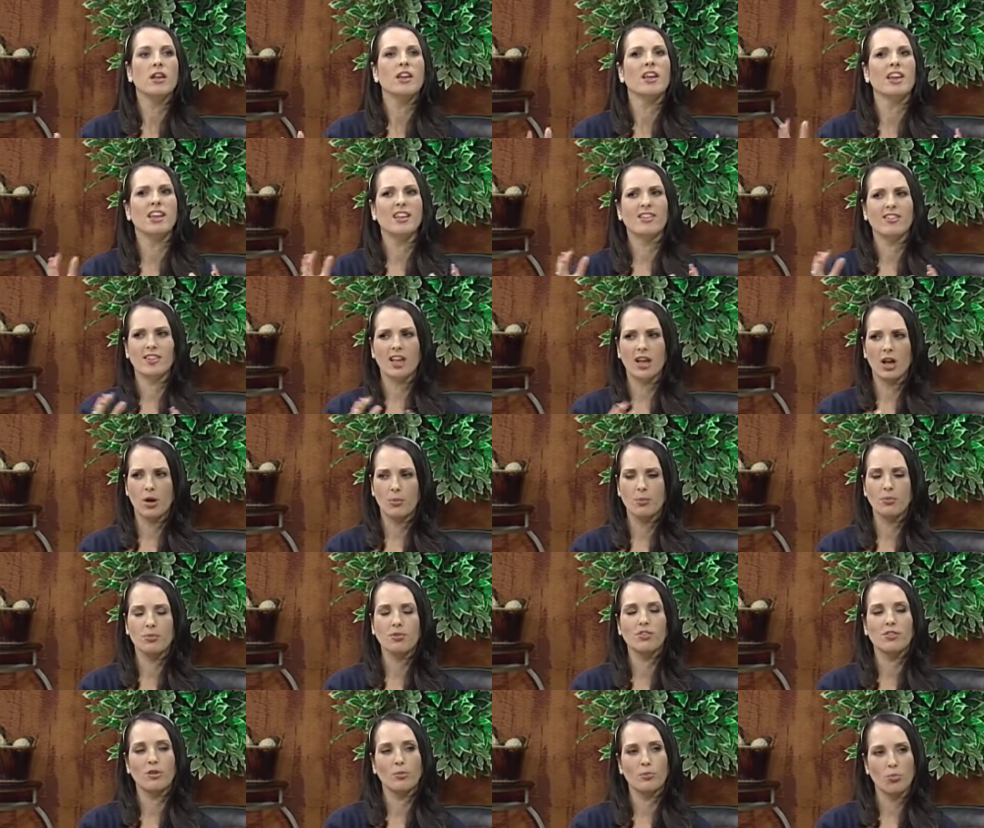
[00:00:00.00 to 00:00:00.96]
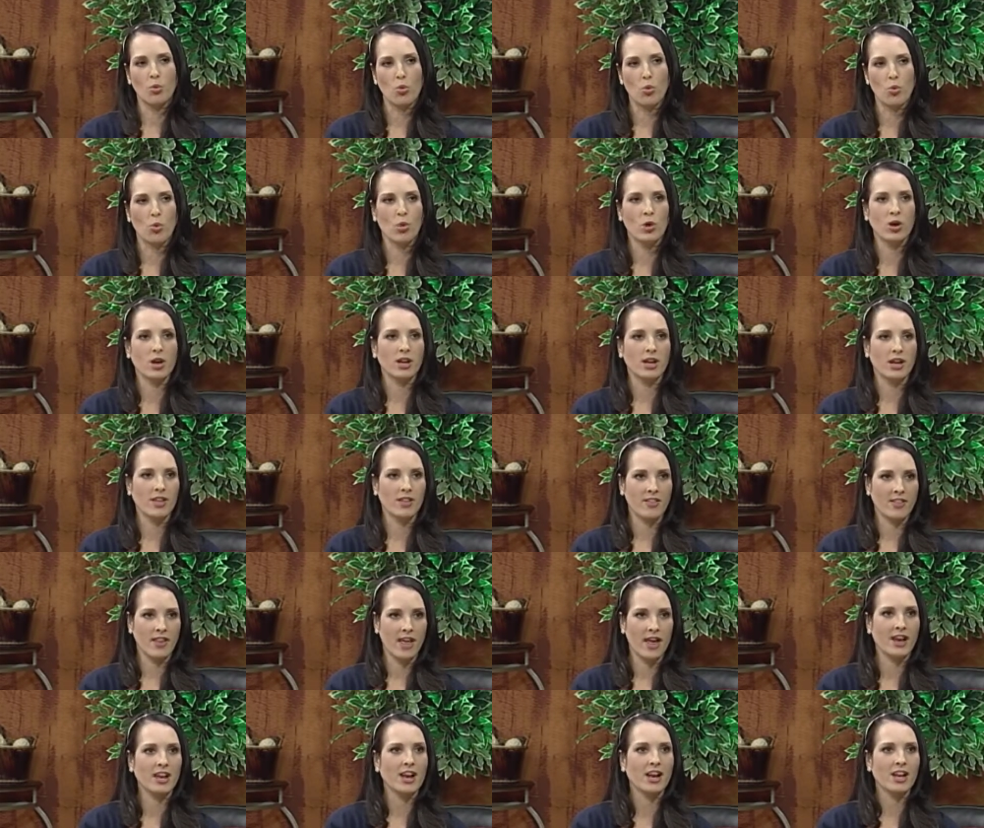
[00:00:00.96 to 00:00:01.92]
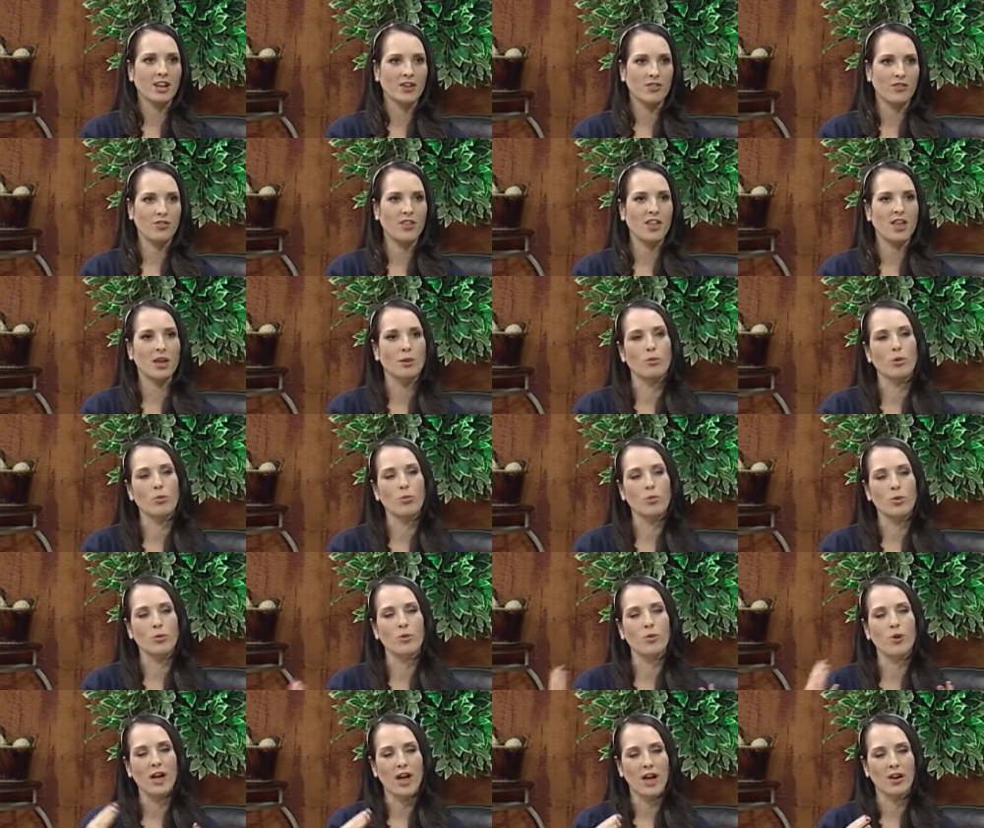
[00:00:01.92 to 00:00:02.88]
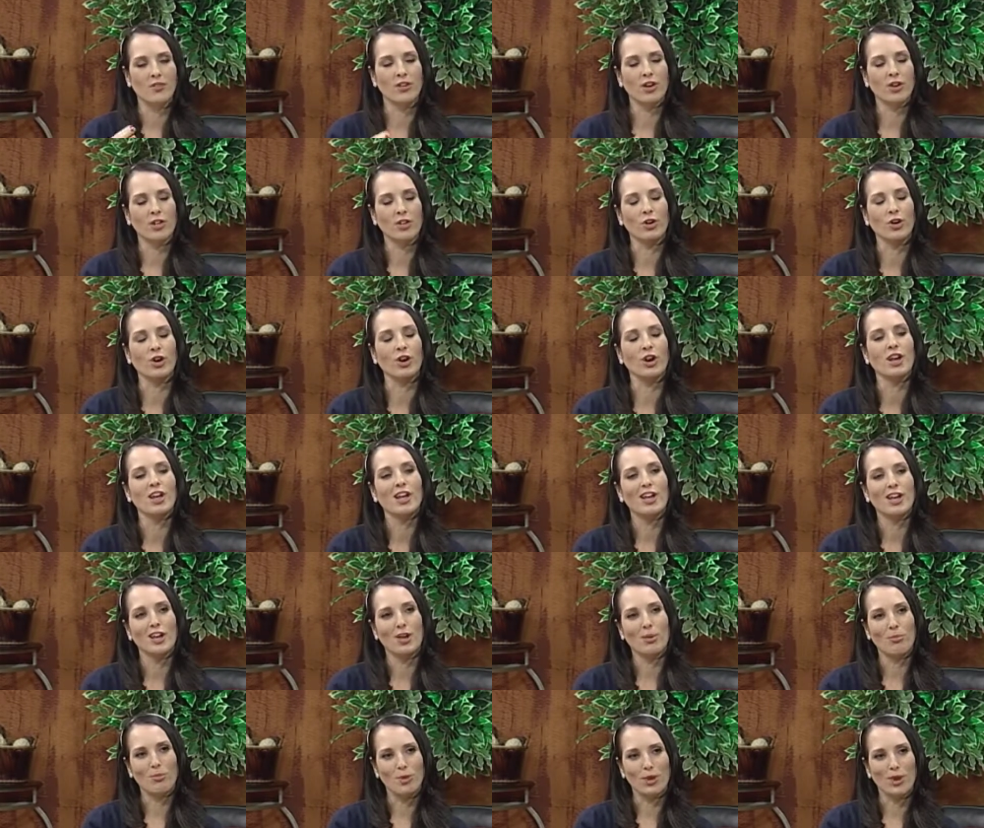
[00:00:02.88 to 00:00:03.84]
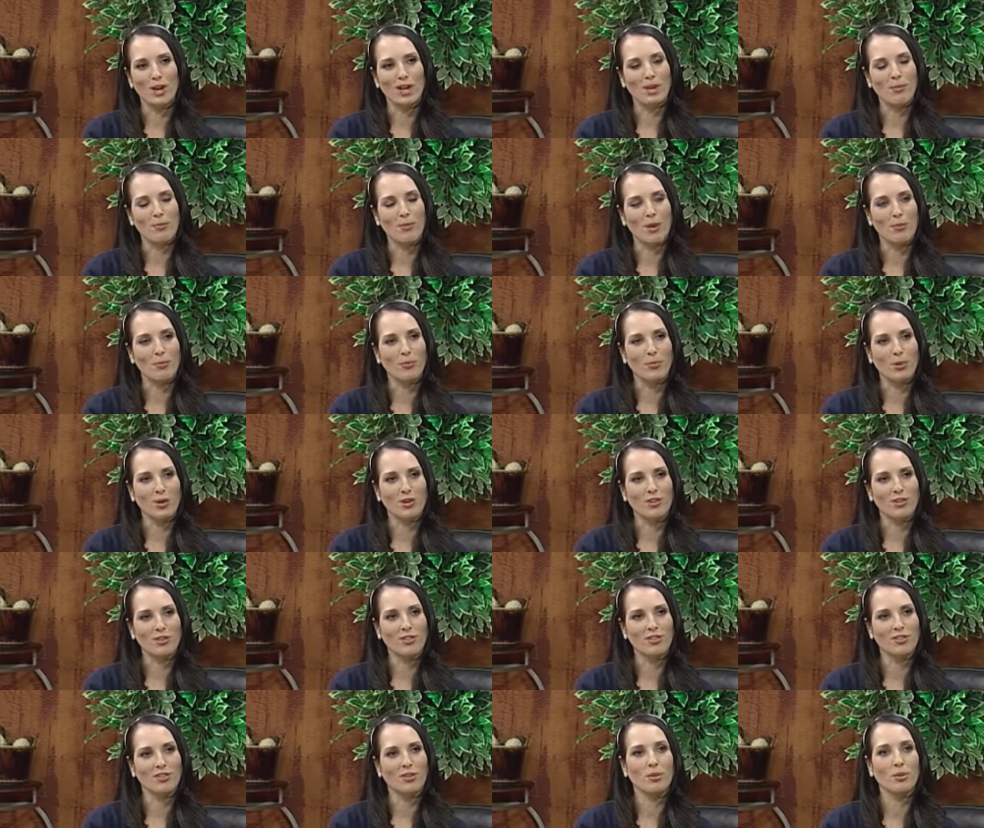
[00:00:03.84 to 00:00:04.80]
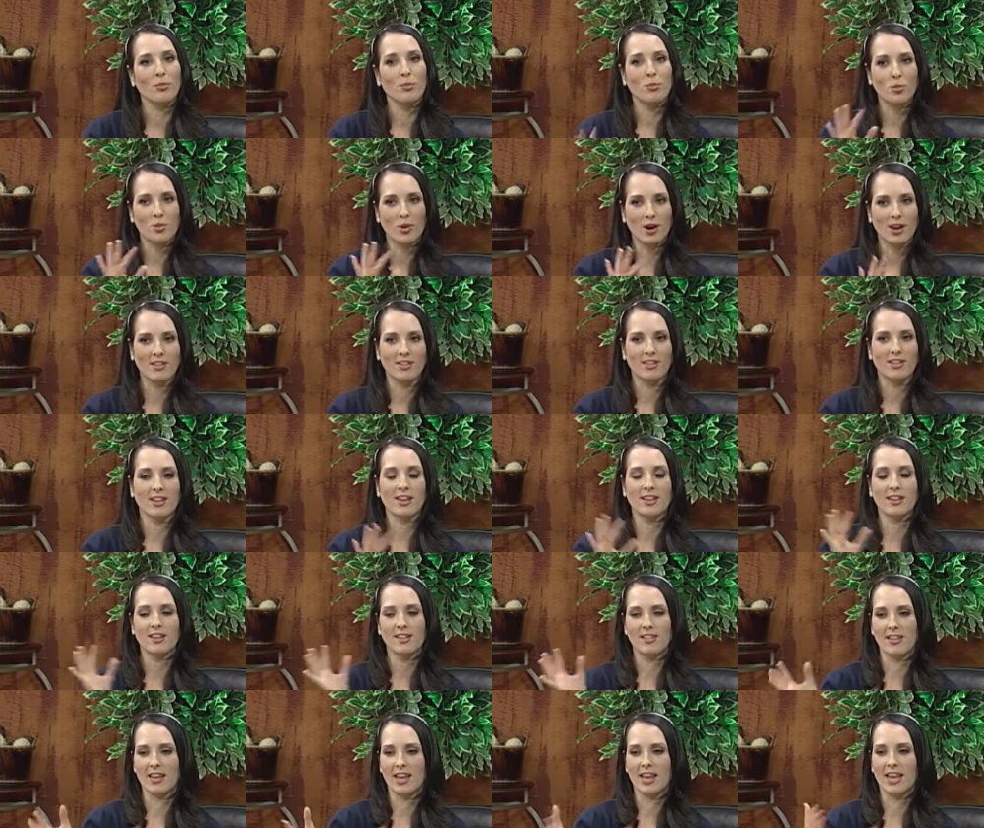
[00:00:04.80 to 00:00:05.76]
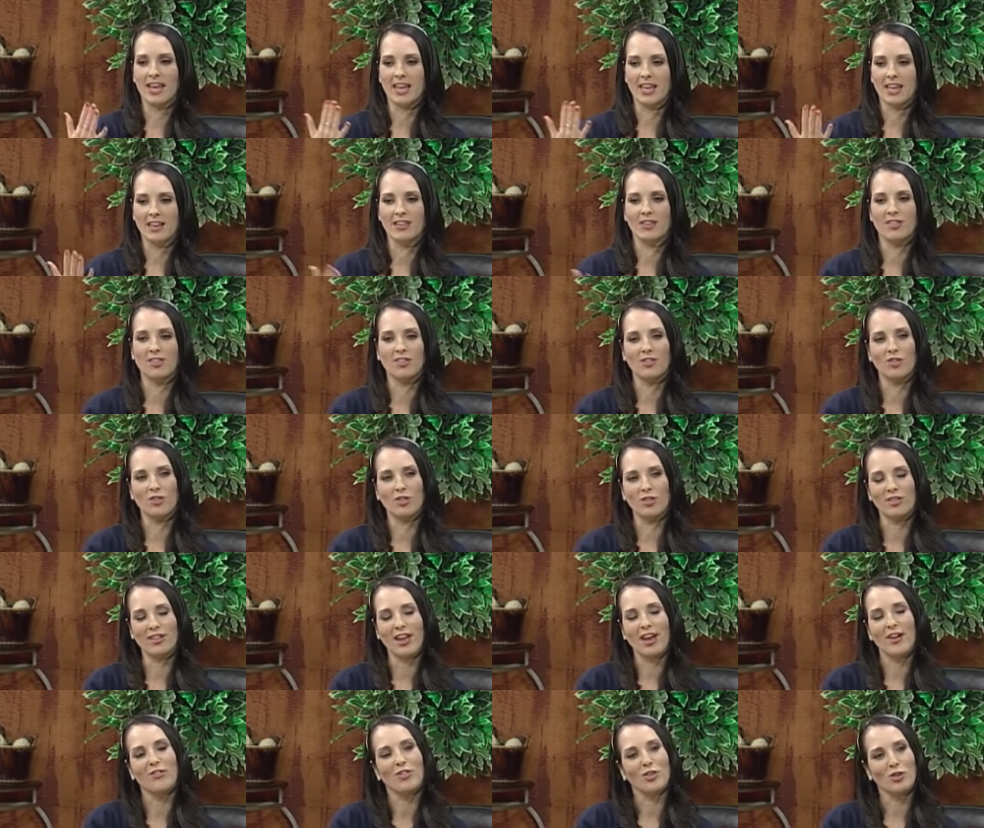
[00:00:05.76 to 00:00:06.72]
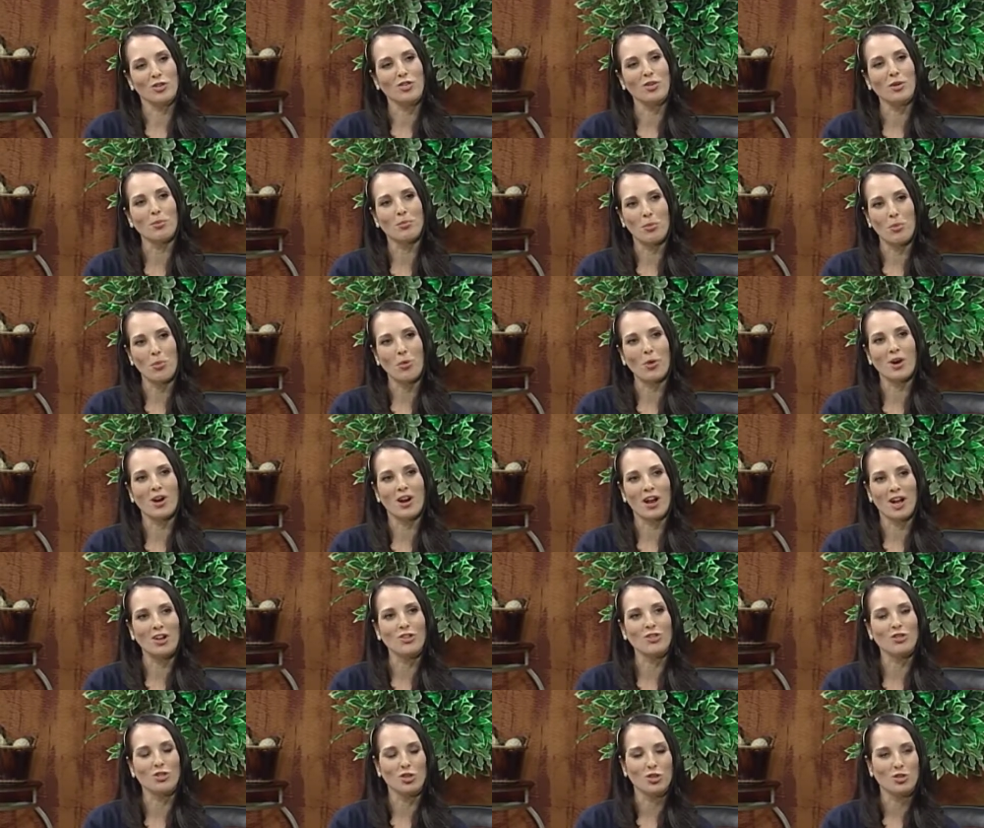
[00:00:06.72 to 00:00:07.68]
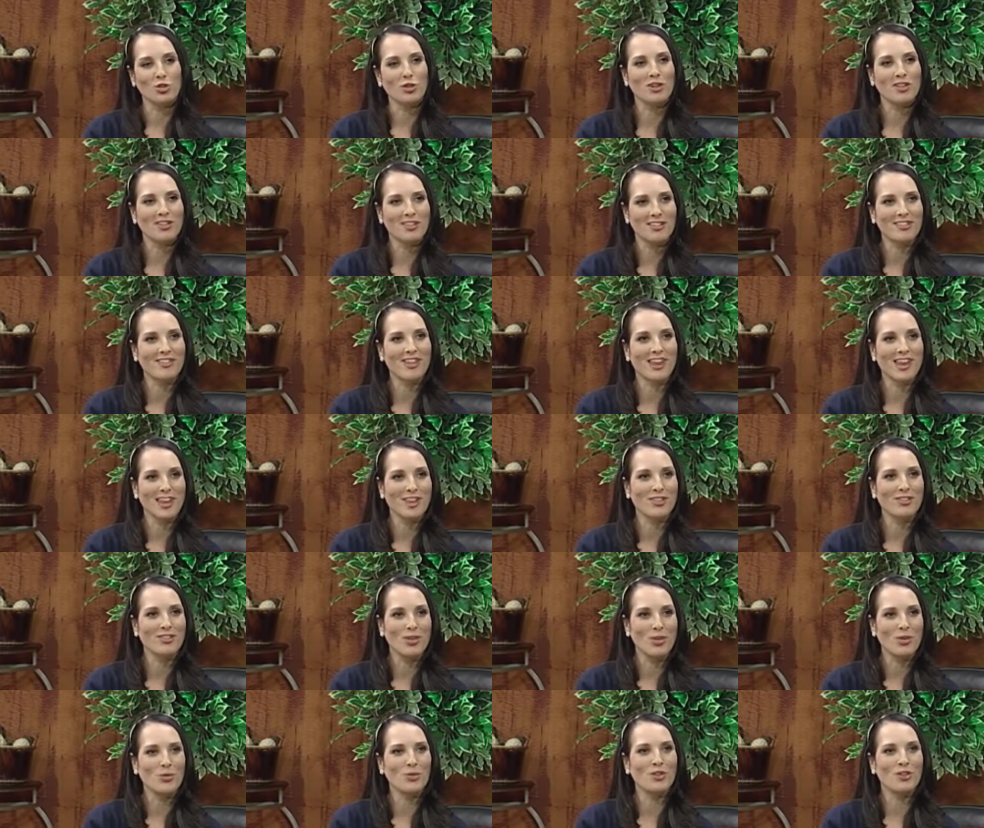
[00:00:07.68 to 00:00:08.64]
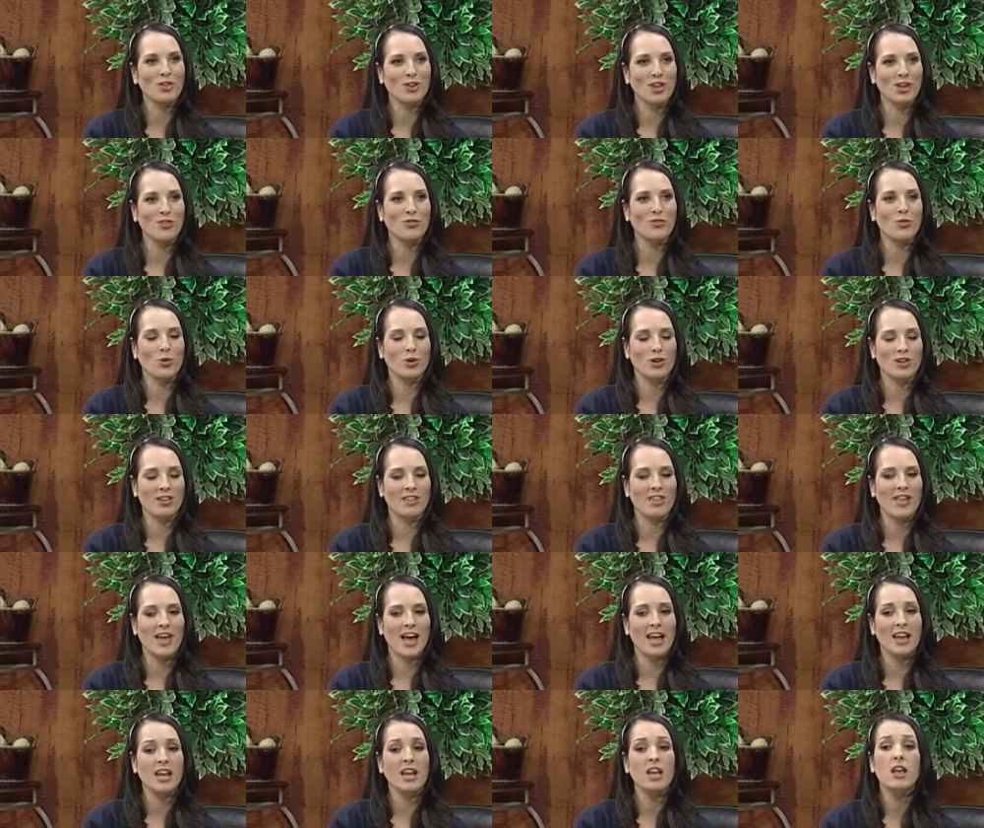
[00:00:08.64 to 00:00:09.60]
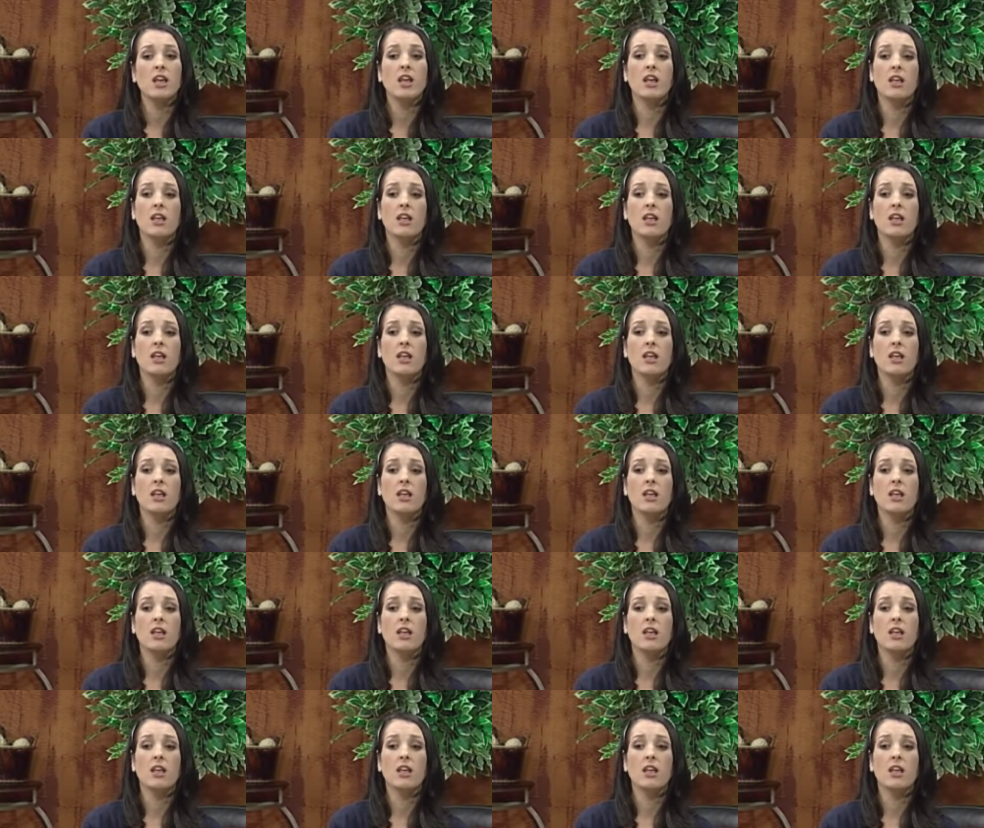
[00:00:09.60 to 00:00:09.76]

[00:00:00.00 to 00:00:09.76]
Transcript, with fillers: and to help support and that kind of thing. But we will have other community members present and just have their support on Children's Day. So we're looking forward to that.